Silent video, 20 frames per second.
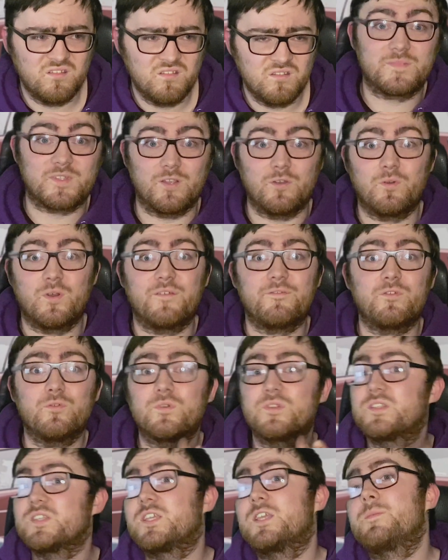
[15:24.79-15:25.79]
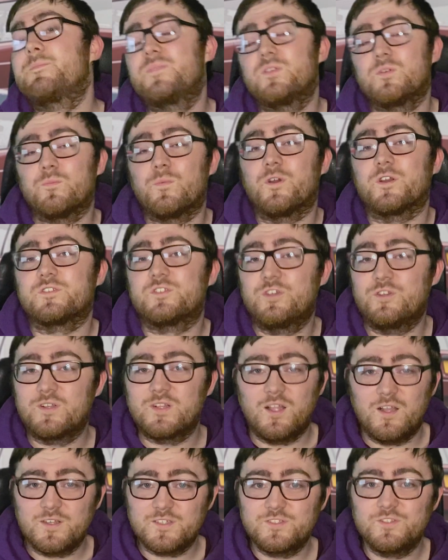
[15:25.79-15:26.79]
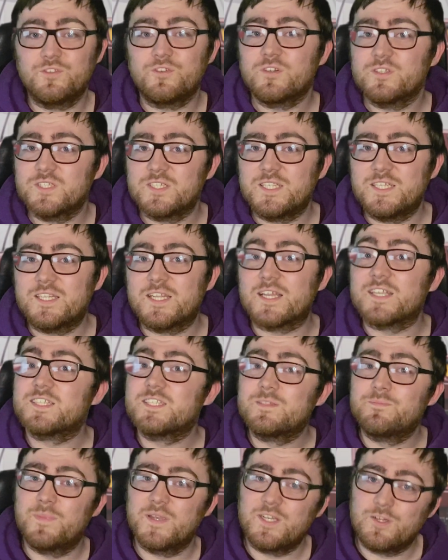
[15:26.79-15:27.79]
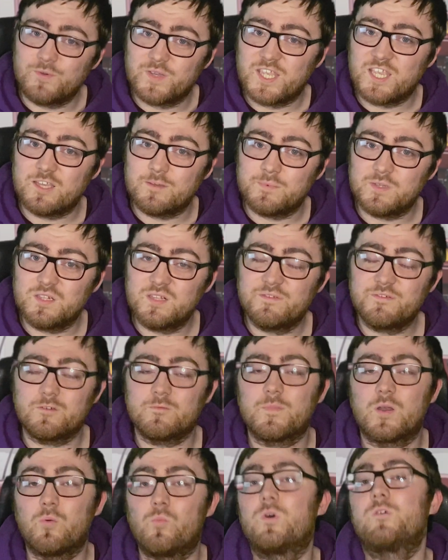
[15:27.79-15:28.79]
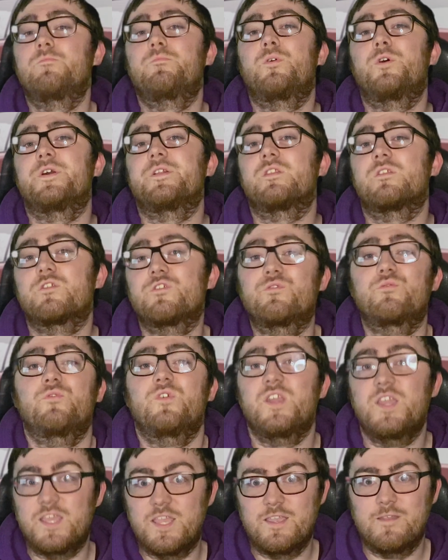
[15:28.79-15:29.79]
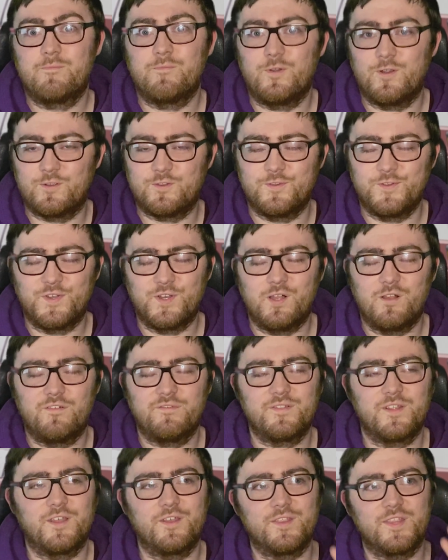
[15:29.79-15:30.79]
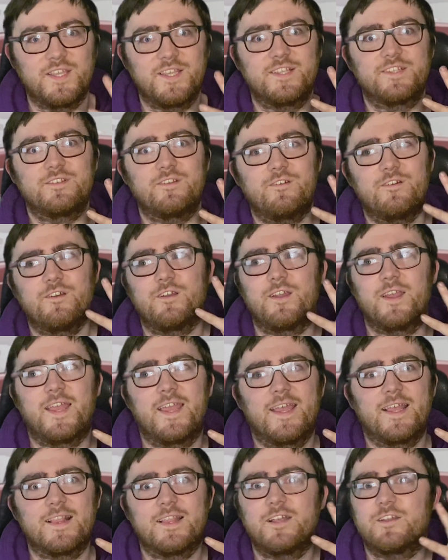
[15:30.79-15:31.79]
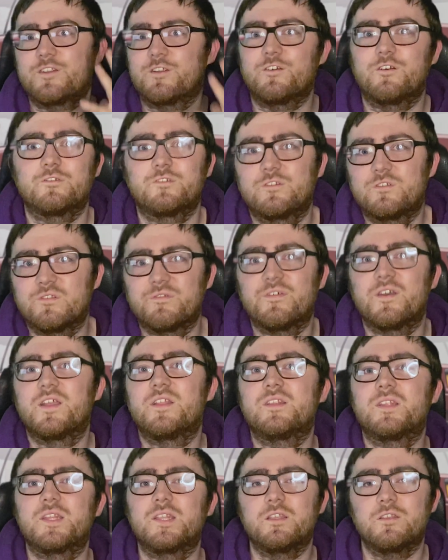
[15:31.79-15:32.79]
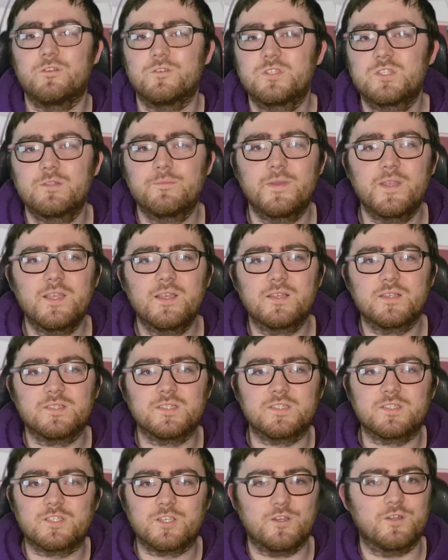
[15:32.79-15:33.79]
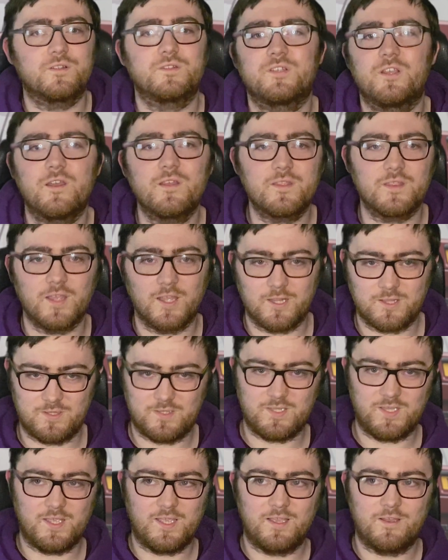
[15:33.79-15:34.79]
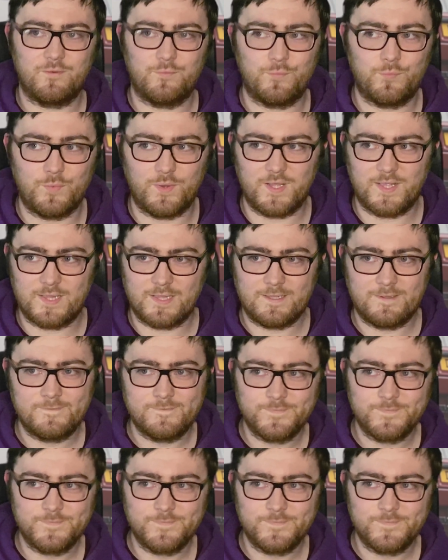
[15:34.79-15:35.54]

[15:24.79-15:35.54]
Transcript: So if you want to keep your Mark II clocks, you're going to need a speedo cable from a 1.3 Mark II Golf. Now these are a lot harder to find than they used to be, because it turns out that, well,